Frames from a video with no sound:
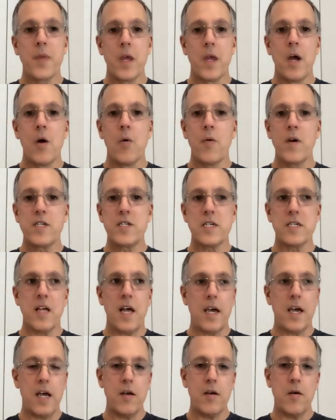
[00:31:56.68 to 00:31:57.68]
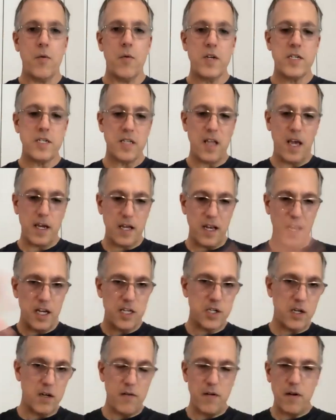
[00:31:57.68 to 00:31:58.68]
Which is like an
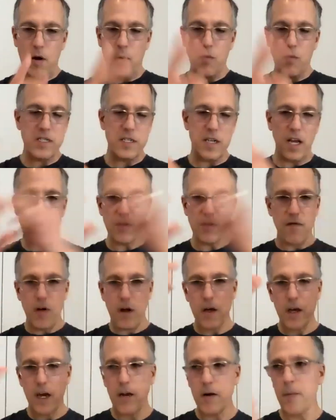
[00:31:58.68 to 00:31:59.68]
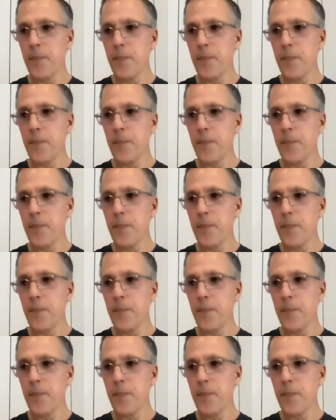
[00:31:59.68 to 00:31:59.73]
ancient, you know, was an ancient volcano,